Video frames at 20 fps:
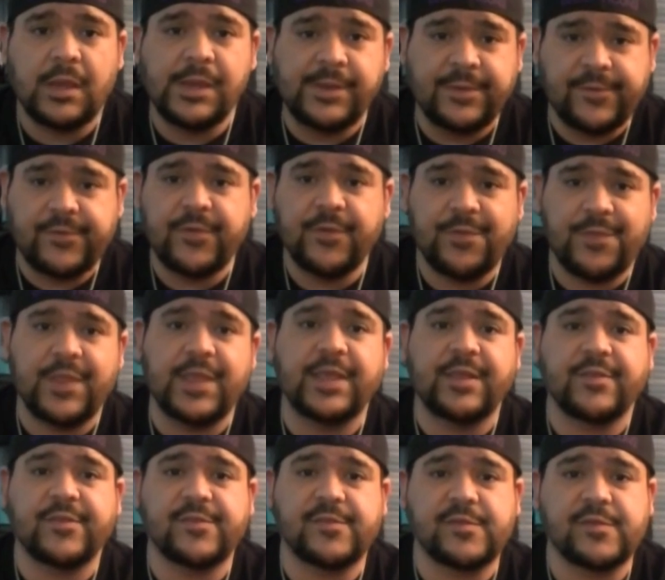into
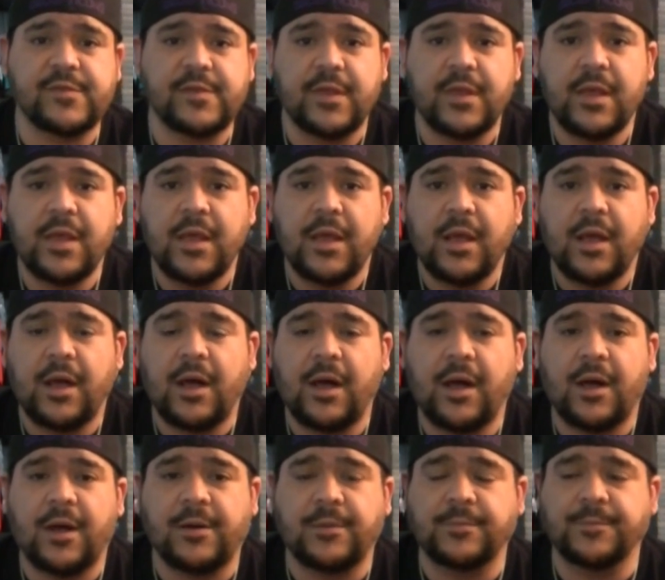this
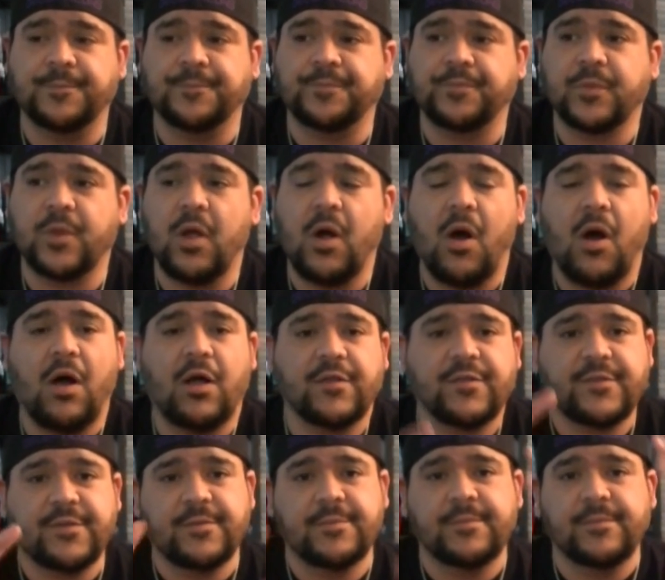um,
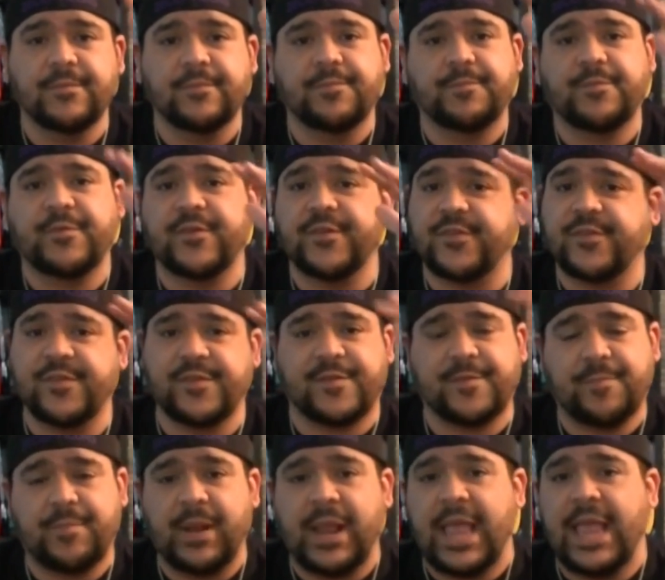awesome just
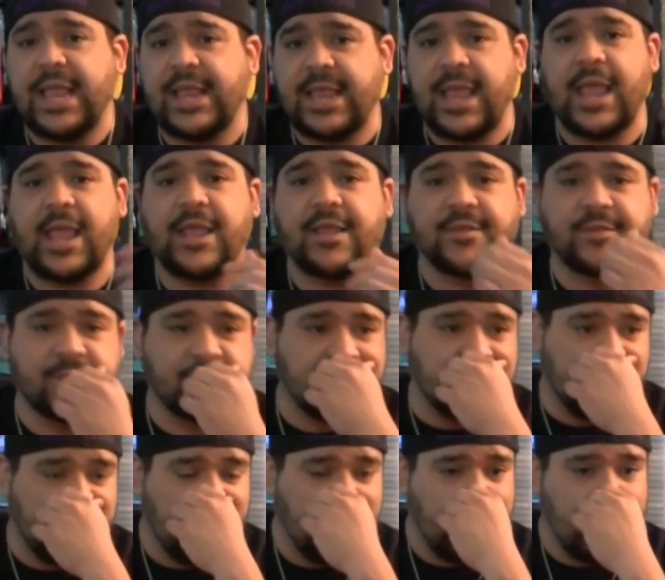display
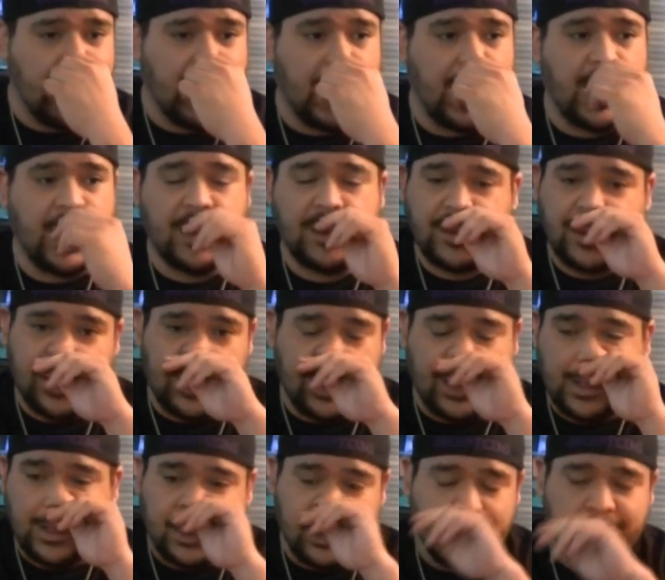case, and
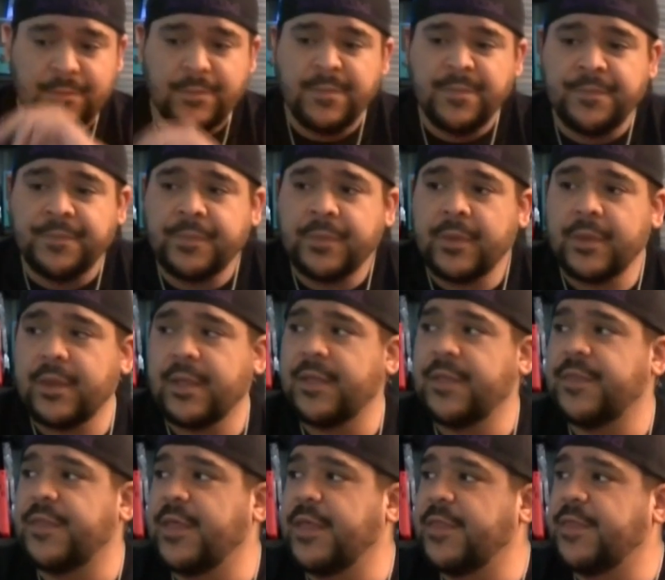uh,
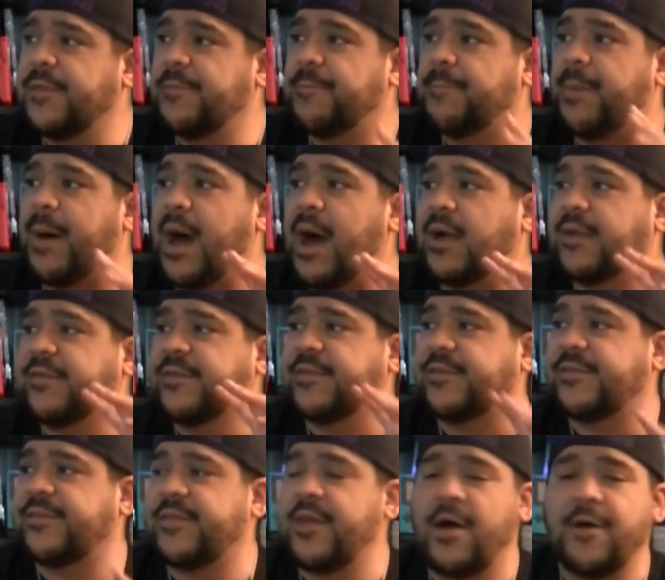the, the box
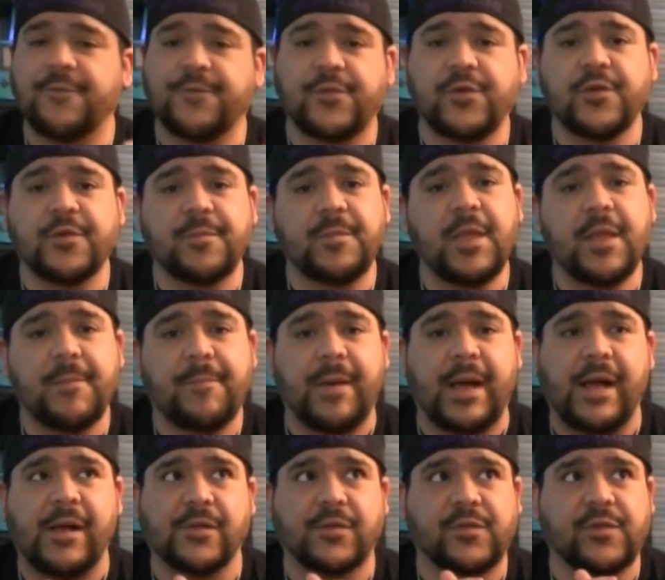itself took me
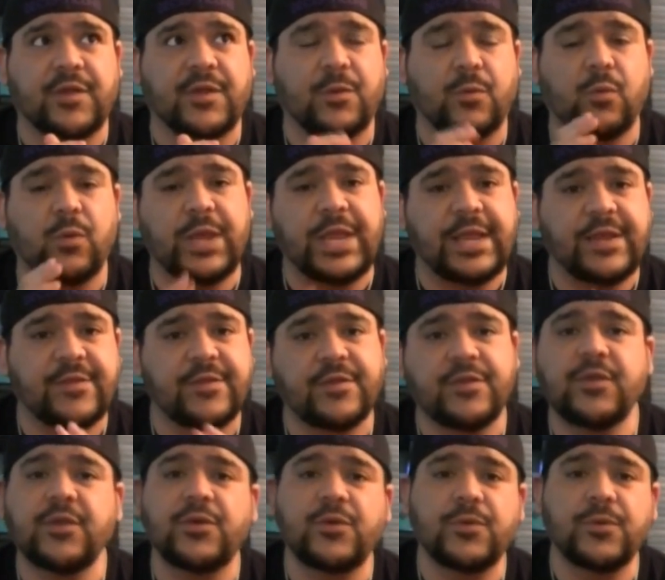about a week to
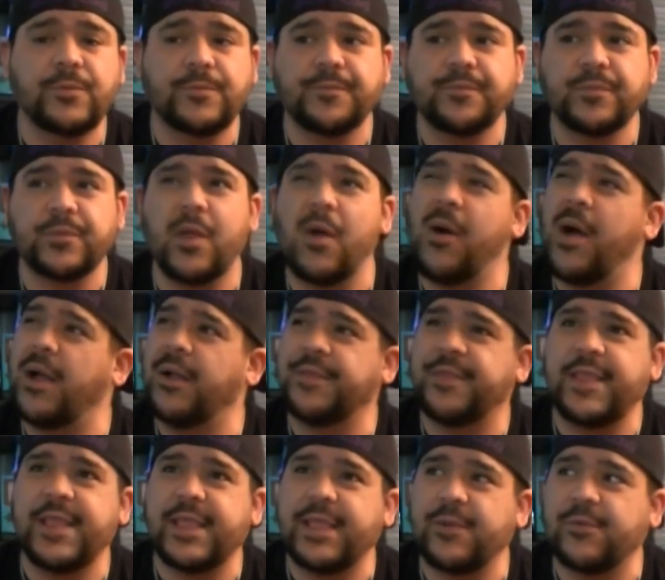do. No, I
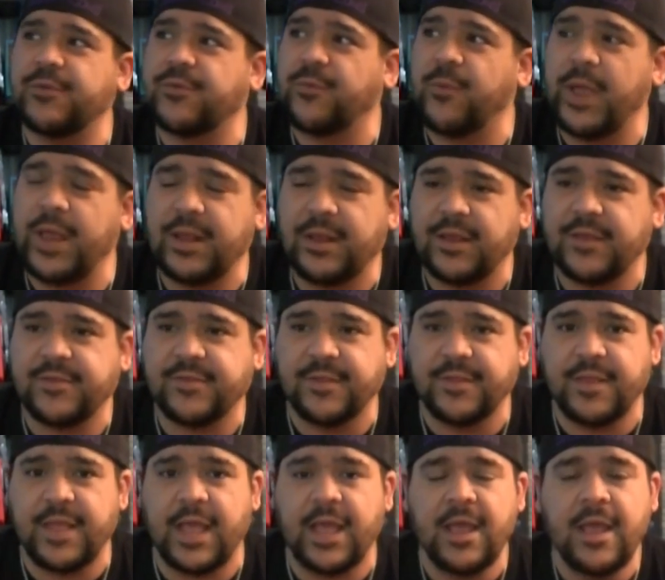think it was way less
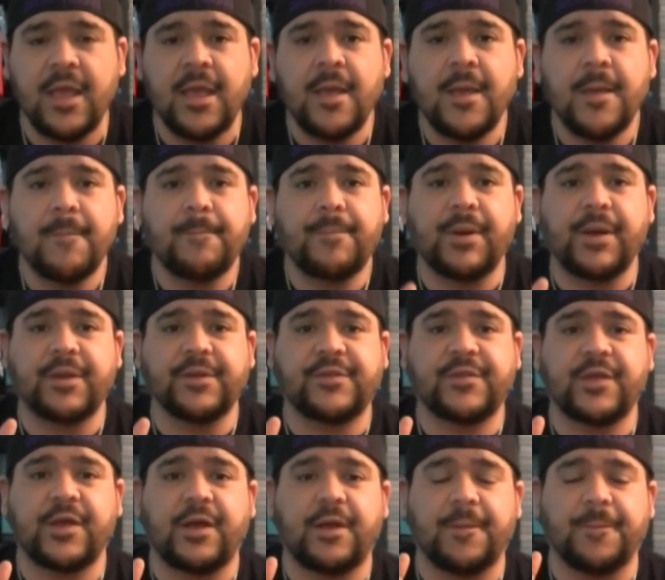than that.
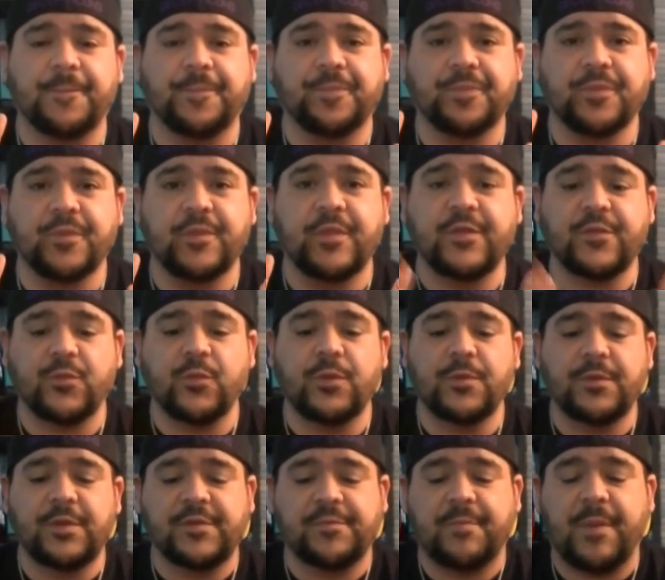But um, this
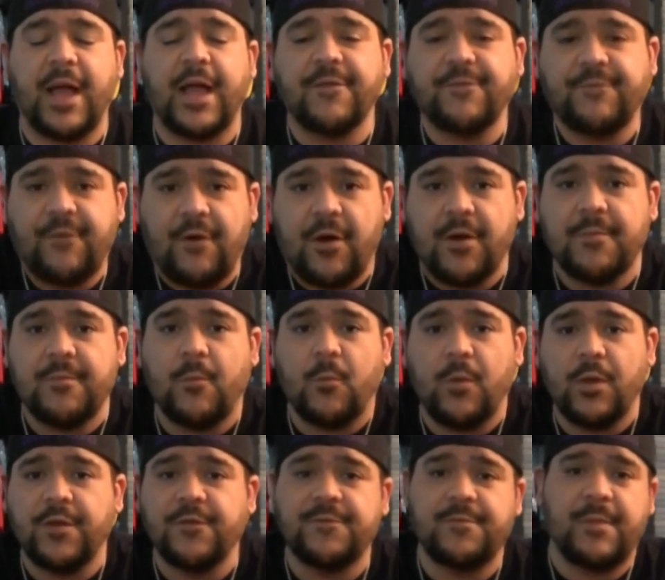one is by far
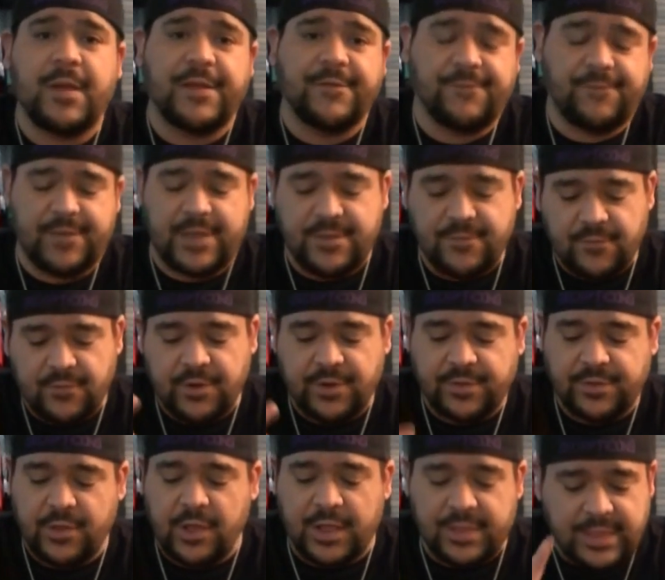one of my favorite.
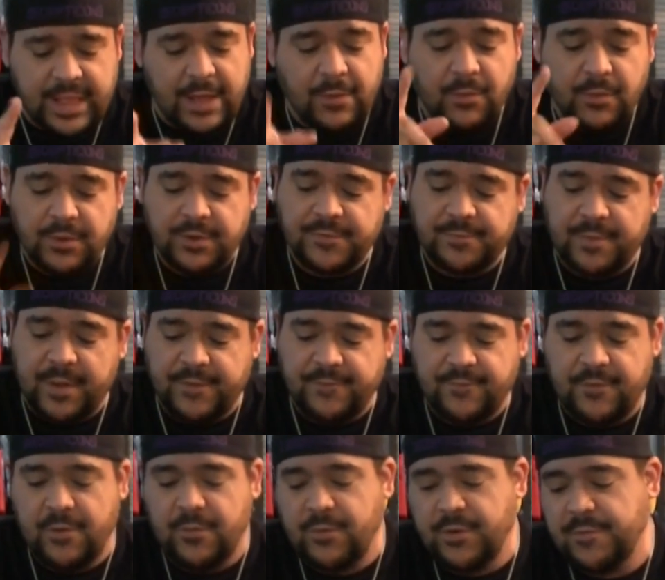Th that one is by
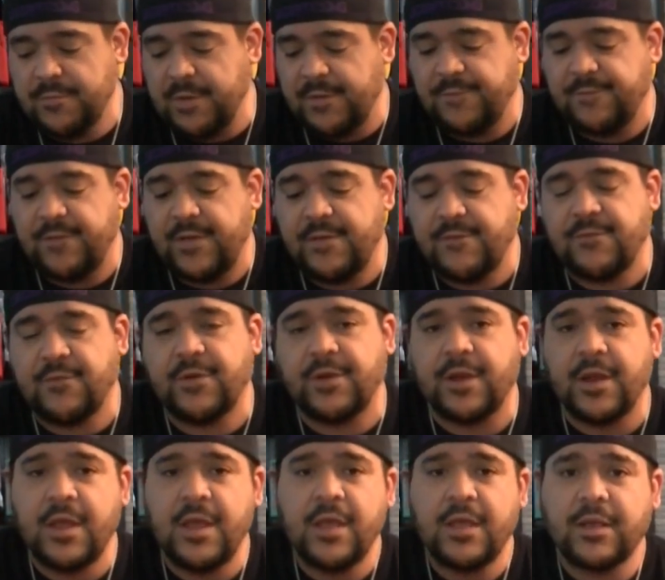far one of my
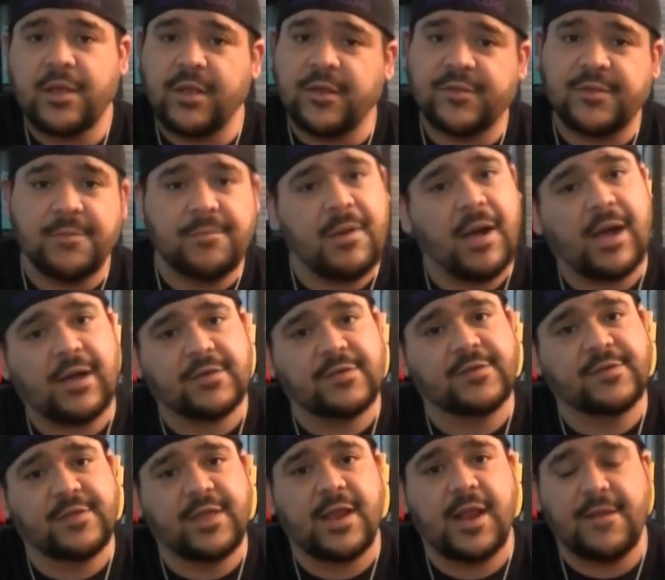favorite custom
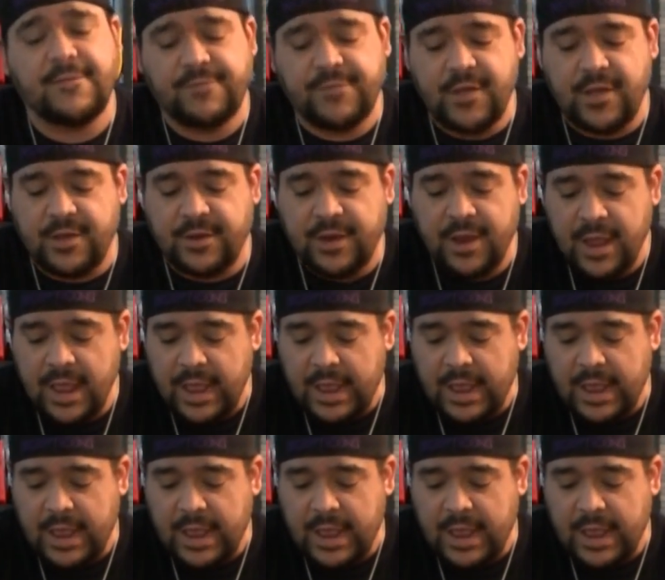boxes that I've done.